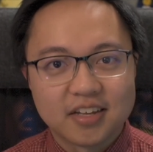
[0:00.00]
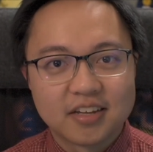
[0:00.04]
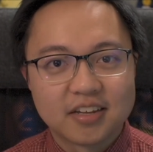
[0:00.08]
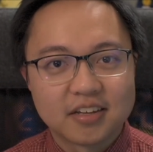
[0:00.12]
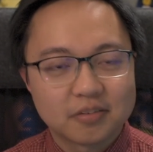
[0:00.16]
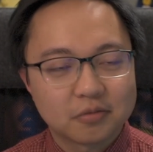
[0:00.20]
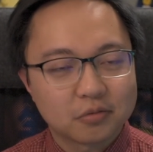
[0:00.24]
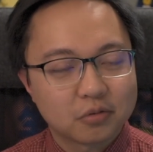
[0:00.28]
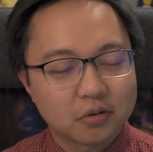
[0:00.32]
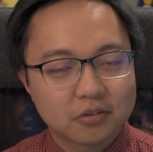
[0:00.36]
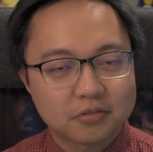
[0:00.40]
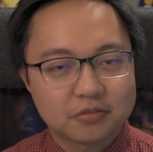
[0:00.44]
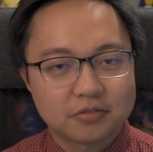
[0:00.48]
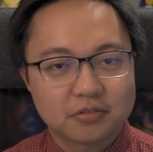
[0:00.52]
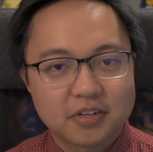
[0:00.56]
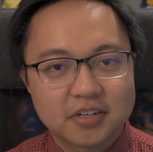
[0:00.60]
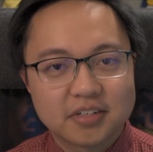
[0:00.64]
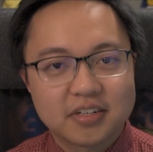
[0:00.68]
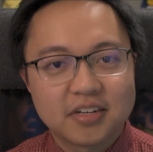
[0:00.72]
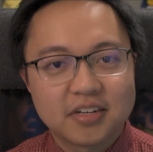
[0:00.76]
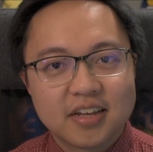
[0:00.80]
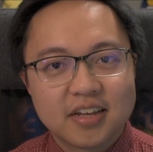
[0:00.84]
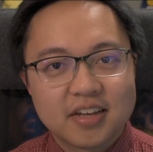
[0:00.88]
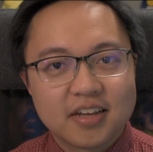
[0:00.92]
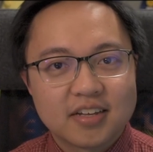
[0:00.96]
Warfarin
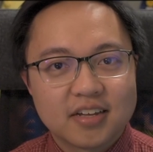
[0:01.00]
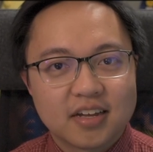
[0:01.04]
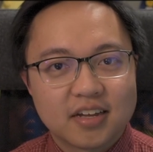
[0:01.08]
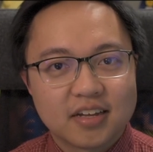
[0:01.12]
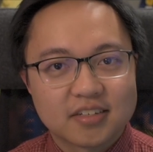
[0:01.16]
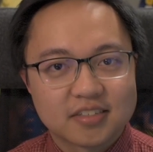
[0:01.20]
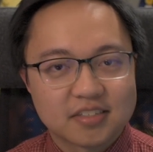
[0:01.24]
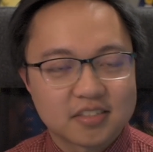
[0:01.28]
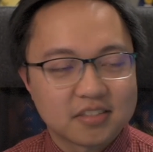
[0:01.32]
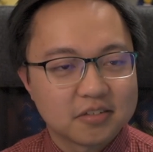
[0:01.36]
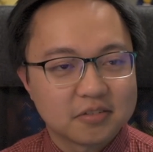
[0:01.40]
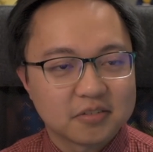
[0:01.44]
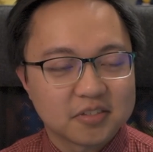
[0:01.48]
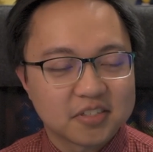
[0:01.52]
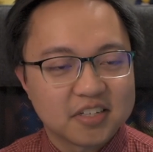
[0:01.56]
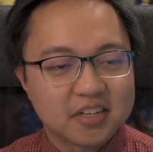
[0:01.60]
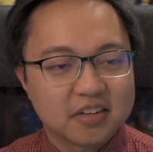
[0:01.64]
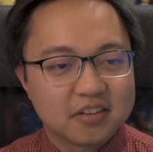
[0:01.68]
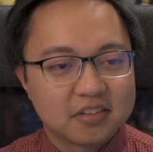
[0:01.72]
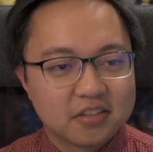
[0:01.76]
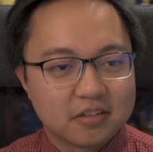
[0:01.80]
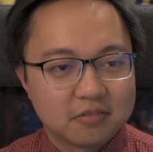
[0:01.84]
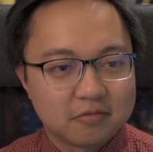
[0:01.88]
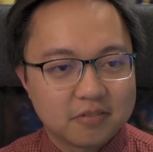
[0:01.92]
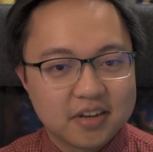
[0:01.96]
slows
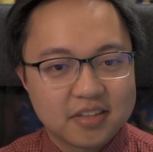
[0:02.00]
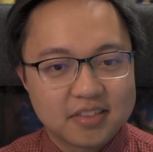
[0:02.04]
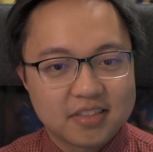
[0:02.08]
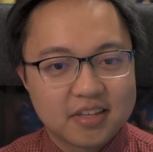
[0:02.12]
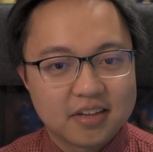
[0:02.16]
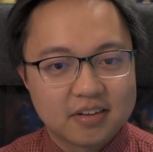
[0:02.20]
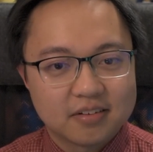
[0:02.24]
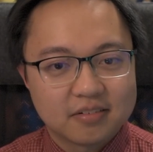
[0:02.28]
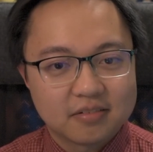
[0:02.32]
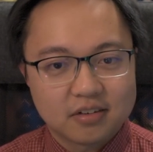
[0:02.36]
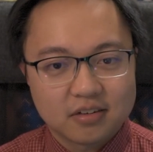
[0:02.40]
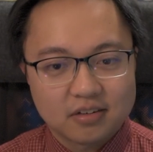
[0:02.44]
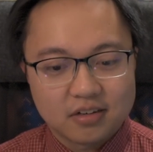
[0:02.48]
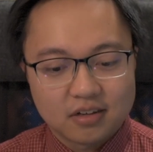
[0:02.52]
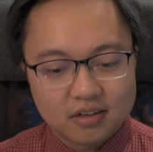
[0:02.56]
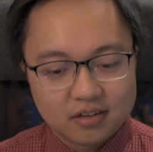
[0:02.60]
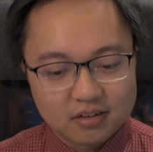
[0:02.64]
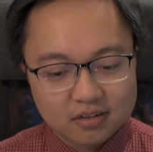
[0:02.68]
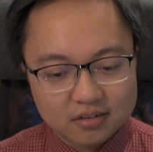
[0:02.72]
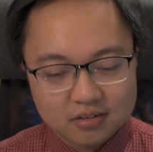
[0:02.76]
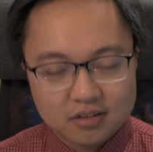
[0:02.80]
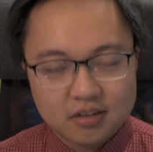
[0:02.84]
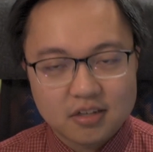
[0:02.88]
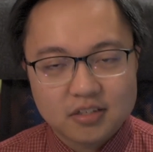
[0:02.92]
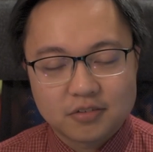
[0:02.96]
down the rate that
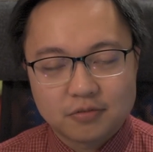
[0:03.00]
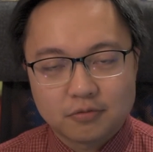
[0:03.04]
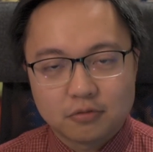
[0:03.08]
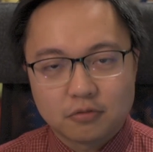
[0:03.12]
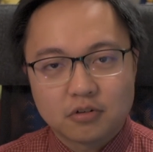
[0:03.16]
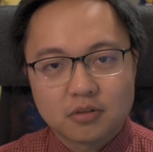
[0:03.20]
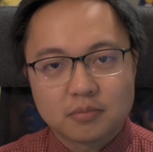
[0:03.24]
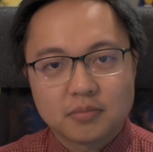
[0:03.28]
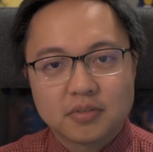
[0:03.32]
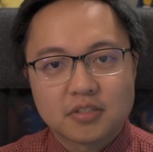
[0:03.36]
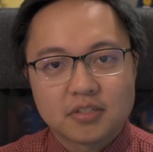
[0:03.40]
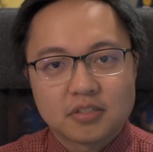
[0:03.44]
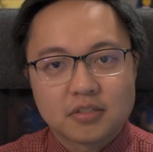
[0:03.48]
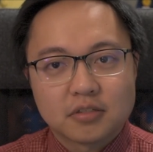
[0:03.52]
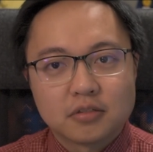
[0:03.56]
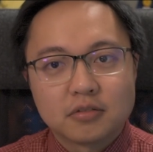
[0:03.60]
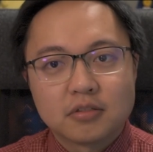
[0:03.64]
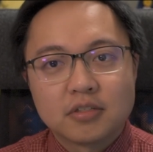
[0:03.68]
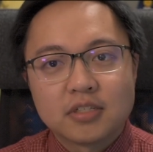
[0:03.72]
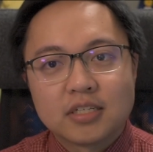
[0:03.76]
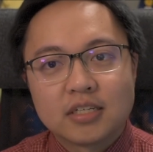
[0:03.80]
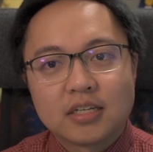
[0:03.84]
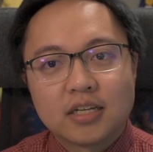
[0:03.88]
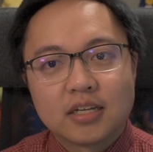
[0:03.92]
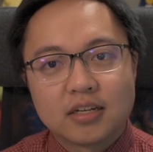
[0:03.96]
clots form, and so
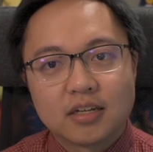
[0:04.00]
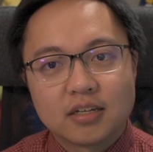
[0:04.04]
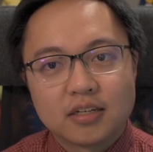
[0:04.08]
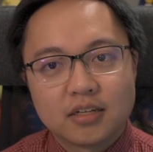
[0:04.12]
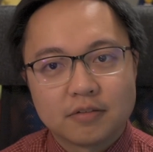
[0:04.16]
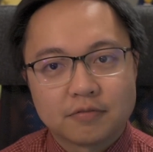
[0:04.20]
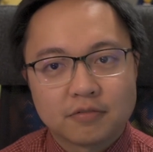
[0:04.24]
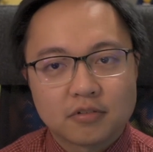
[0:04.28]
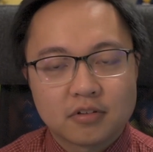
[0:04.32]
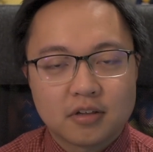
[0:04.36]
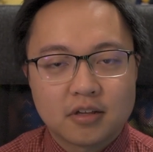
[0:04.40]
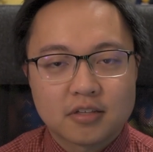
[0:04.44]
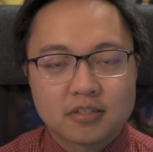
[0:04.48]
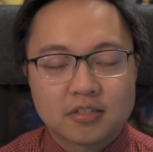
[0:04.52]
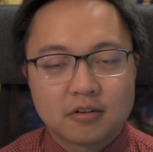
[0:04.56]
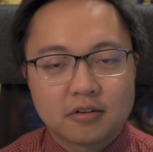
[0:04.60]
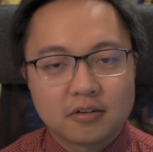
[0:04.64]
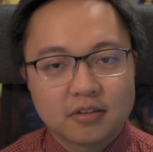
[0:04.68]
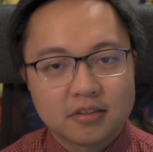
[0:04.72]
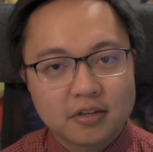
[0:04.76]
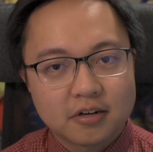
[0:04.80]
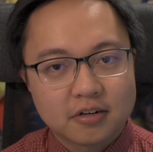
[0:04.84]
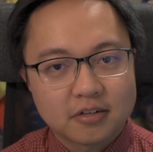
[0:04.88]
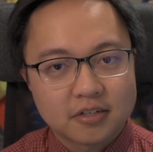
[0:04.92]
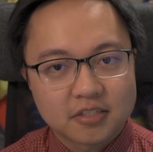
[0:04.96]
if clots aren't
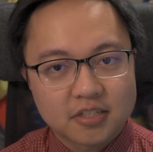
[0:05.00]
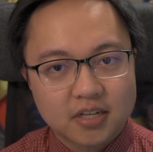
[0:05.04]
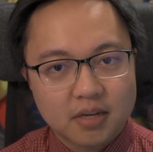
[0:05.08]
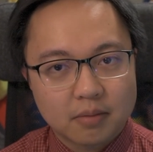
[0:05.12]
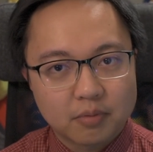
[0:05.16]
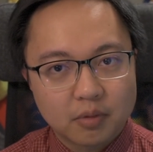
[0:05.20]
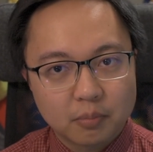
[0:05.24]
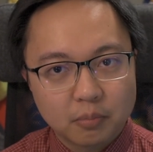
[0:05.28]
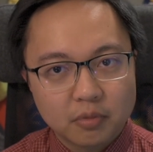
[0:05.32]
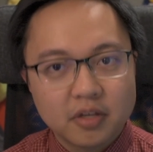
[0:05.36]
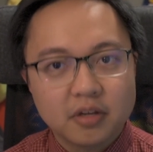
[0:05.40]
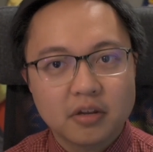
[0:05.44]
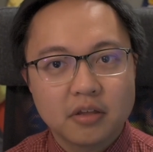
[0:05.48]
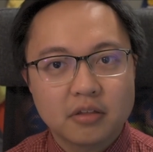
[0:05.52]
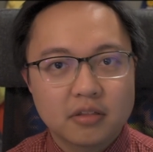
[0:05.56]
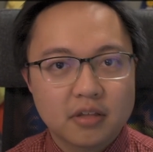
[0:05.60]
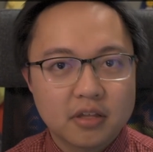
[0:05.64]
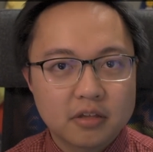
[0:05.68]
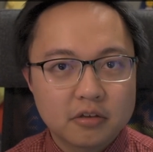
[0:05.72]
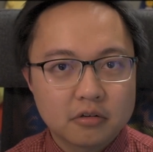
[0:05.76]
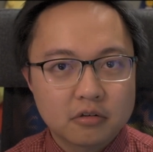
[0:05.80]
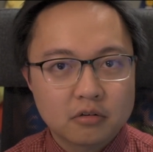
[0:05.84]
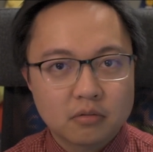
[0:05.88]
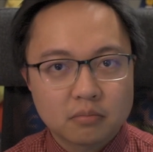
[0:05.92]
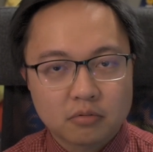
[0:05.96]
there to stop the bleeding, then
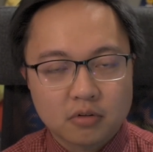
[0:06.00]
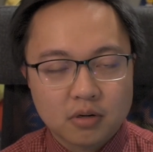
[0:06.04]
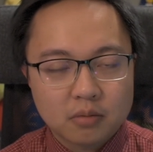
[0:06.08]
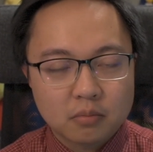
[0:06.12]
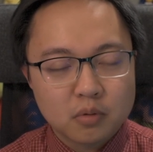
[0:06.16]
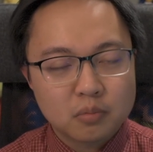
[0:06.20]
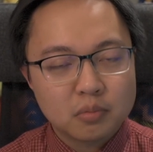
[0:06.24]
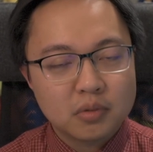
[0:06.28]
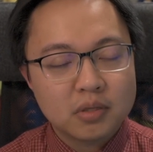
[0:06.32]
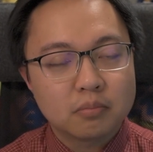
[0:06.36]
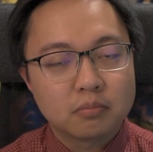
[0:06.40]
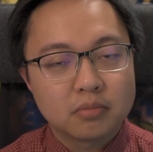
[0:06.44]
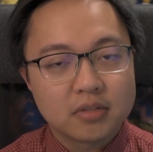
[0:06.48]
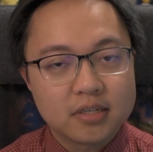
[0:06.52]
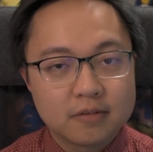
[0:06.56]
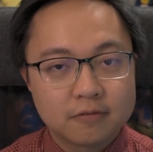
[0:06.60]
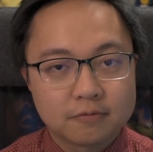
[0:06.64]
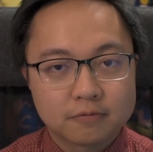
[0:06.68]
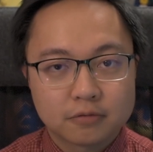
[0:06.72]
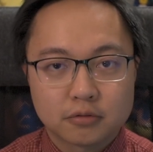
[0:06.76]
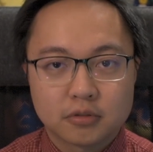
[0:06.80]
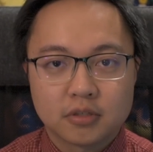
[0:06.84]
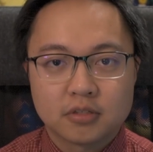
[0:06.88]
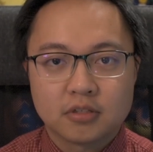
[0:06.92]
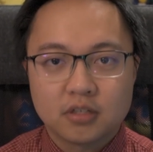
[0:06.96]
you'll probably bleed
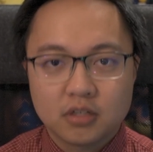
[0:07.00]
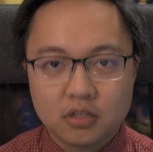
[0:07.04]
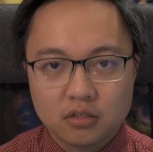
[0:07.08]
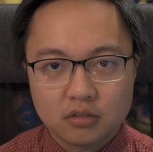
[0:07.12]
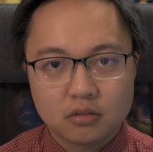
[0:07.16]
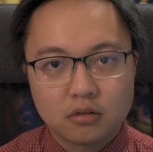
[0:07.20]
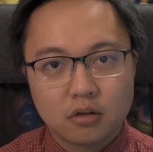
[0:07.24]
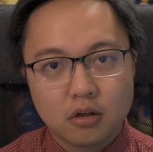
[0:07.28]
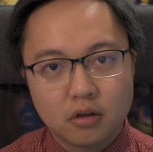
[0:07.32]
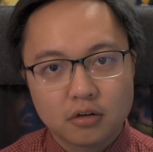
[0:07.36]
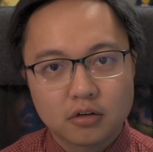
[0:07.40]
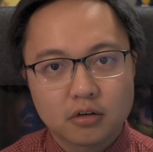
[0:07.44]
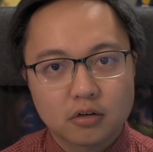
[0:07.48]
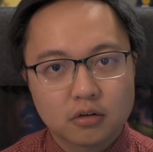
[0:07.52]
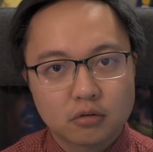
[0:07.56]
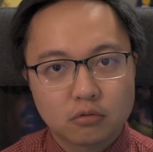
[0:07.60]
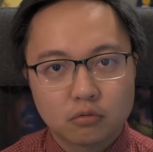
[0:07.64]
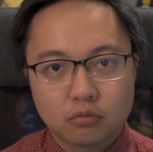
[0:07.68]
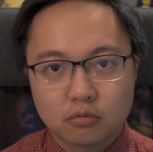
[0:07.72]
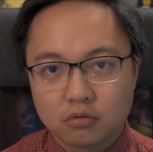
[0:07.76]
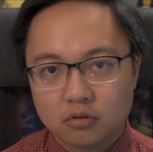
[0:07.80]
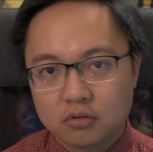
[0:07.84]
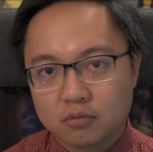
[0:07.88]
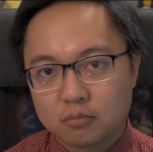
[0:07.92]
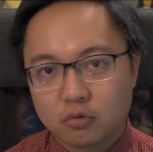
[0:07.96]
for a little longer
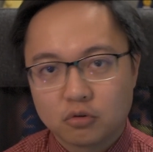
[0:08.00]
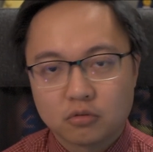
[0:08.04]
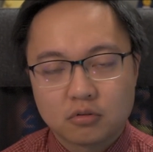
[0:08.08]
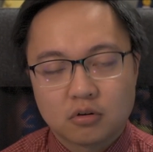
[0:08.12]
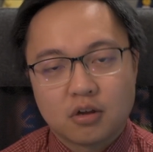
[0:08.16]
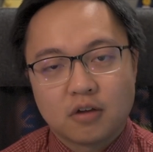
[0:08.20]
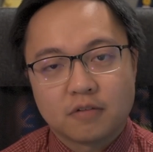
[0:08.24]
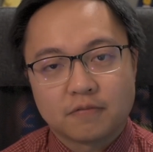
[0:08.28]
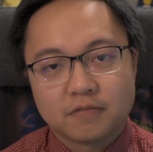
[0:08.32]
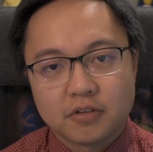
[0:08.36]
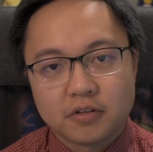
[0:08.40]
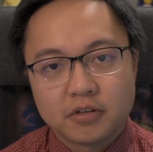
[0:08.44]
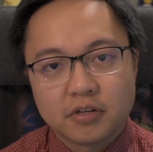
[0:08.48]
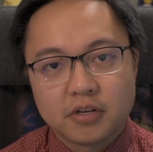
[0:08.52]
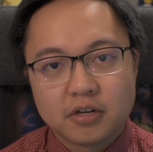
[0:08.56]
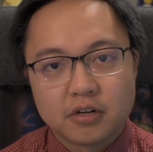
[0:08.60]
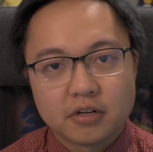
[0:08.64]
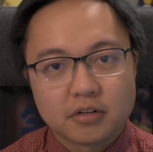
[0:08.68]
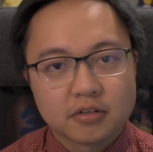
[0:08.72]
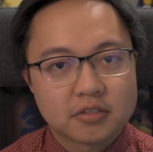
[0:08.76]
or more often here.